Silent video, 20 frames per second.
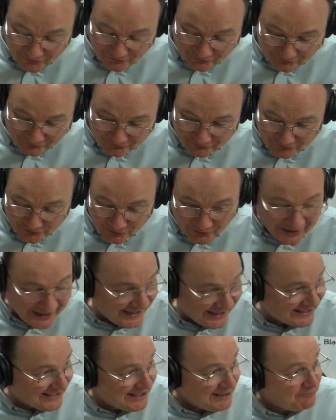few guys. I
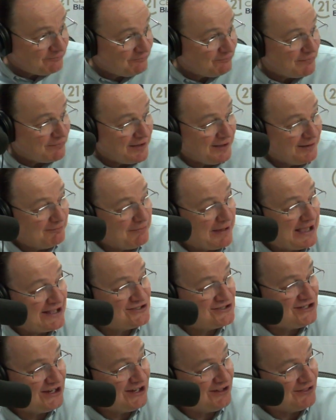keep
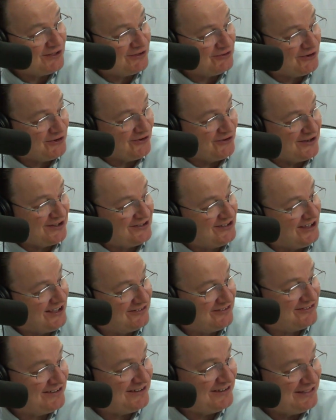imagining the Dirty
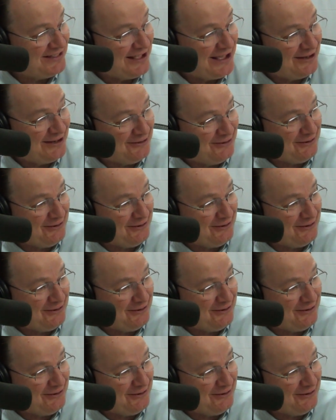Dozen in that.